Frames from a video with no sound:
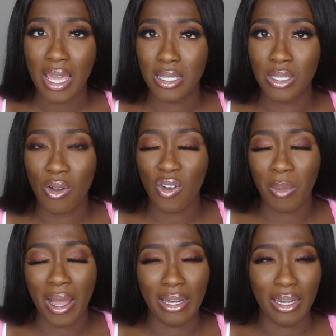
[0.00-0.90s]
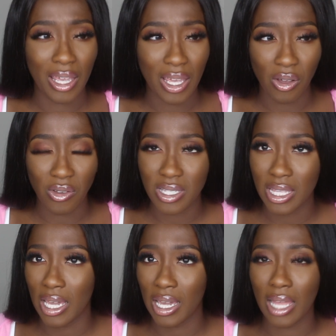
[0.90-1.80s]
It's grown my
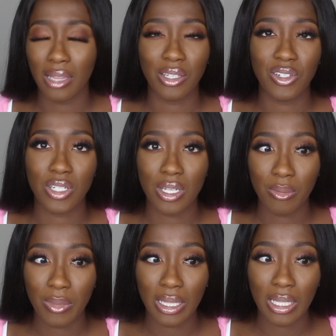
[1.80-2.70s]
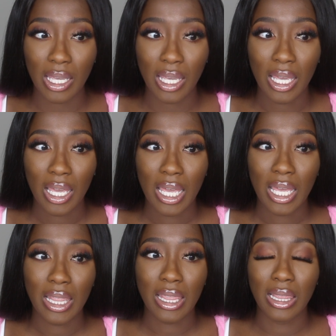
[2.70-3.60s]
nails. Like, I legitimately
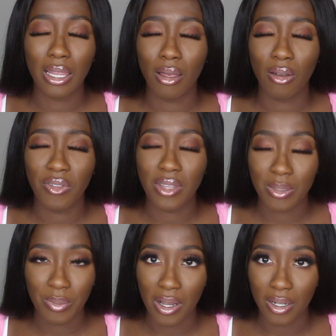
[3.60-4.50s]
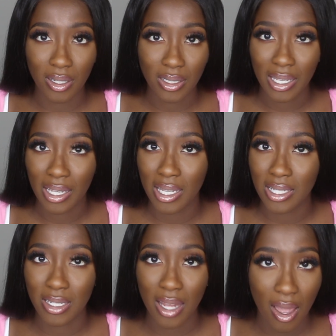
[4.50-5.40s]
love this product,
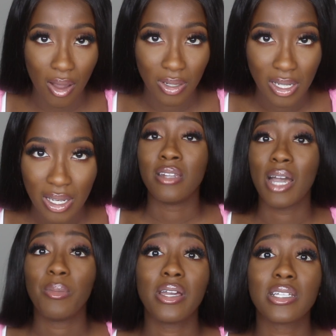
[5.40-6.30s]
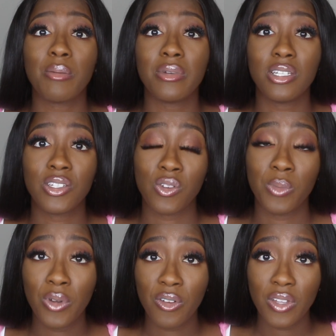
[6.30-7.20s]
hands down. Not because I'm a
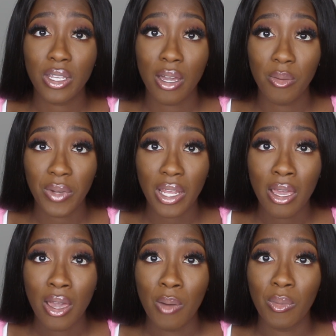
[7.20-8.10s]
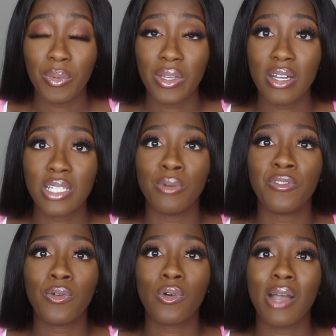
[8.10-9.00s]
distributor for the company, but because
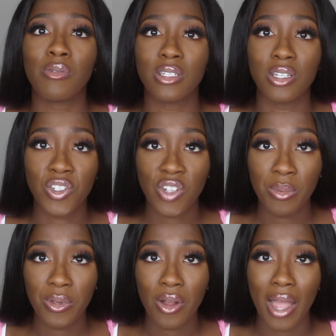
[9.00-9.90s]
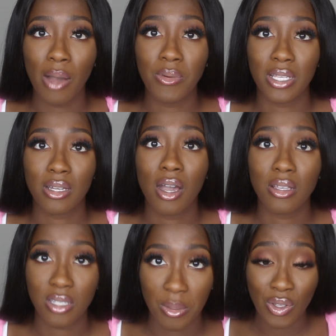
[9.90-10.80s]
before I was a distributor, I was a
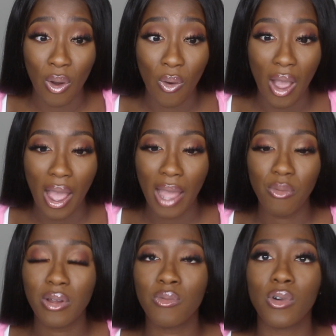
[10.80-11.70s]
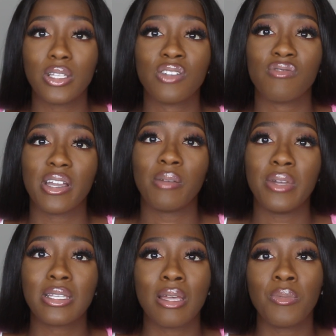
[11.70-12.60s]
customer. So I wouldn't want to
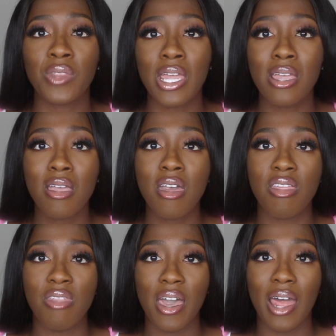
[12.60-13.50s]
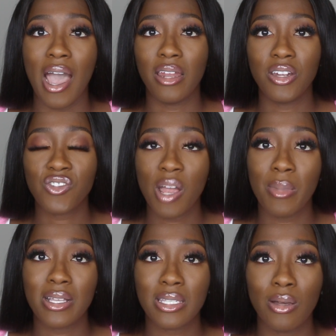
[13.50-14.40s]
recommend something that I didn't try
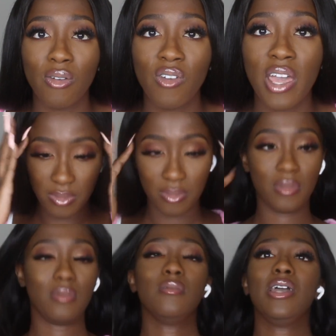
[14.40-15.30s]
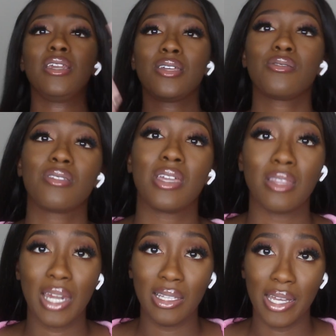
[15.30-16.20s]
myself. Another
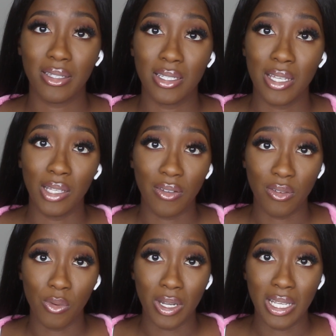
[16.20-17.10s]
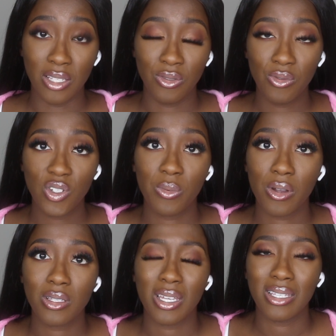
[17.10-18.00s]
thing that I like to tell everyone is
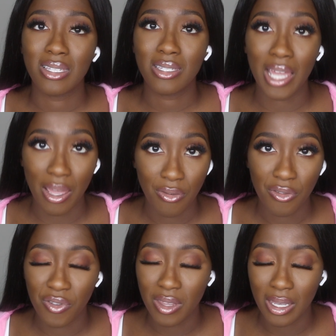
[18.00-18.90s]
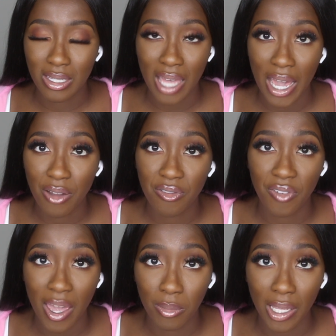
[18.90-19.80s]
Nutraburst is safe for the entire
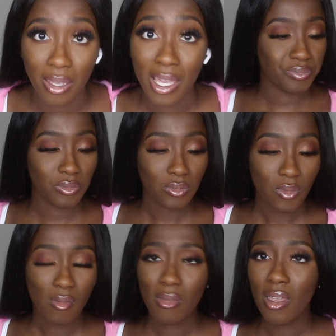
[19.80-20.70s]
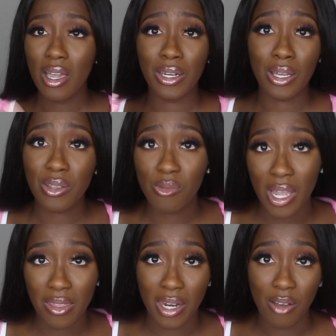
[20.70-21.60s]
family. Another
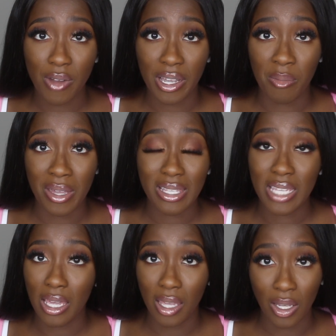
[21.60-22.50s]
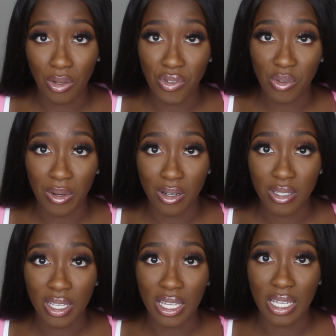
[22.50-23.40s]
way that I recommend taking
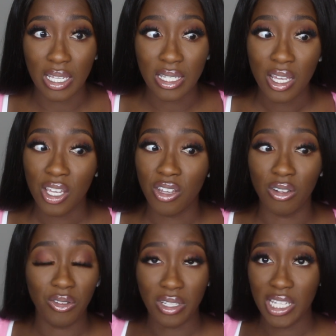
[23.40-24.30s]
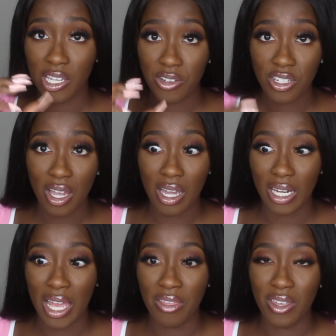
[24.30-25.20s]
Nutraburst is, you know, you can take your
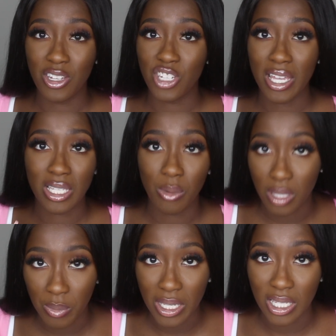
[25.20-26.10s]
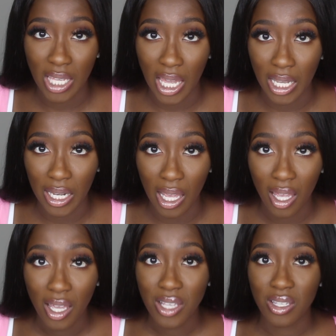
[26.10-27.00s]
shot and then chase it with a piece of
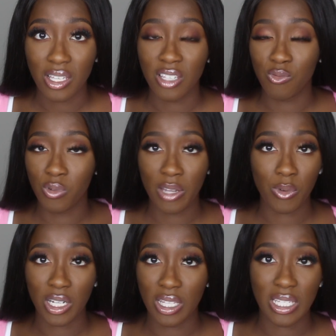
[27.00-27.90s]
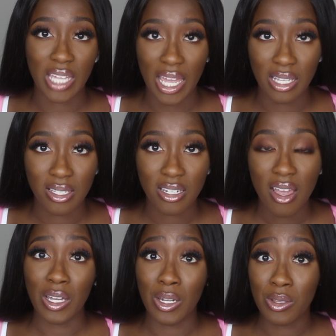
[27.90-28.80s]
candy to get rid of the taste.
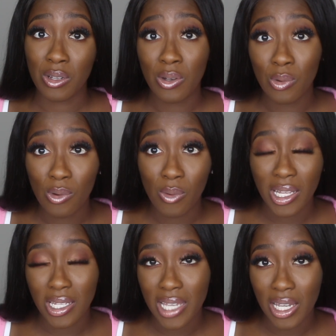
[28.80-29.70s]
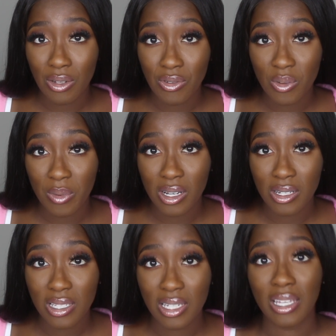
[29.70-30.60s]
Another cool way to take
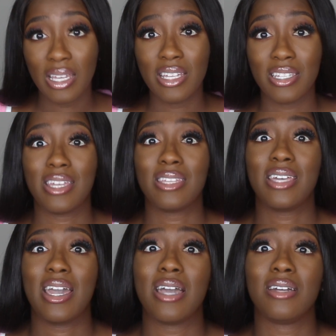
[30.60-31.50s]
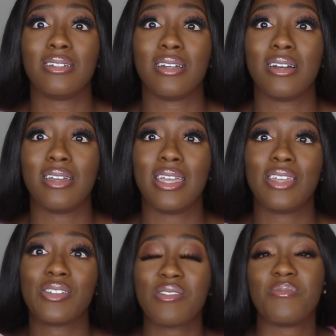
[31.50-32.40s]
Nutraburst to get that
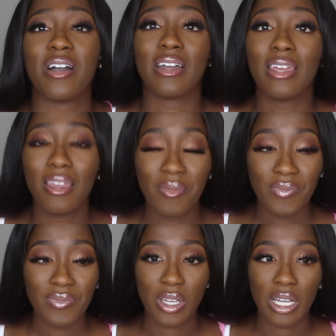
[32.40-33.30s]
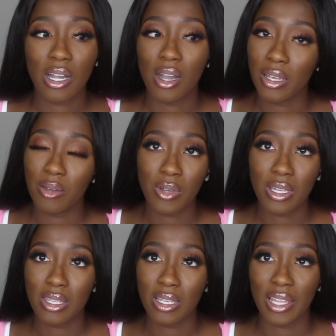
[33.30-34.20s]
into your body, you can cut it
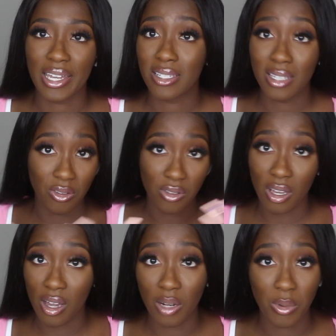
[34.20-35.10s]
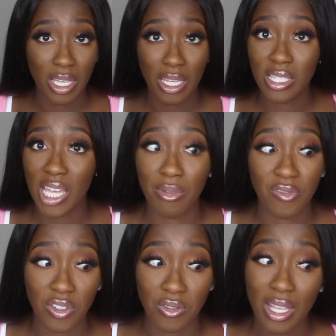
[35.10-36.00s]
with, like I said, you can cut it with any type
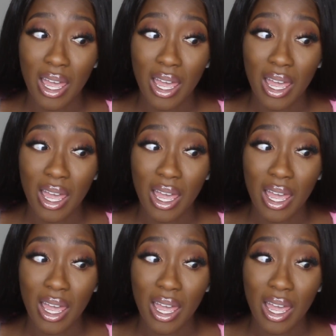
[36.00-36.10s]
of juice.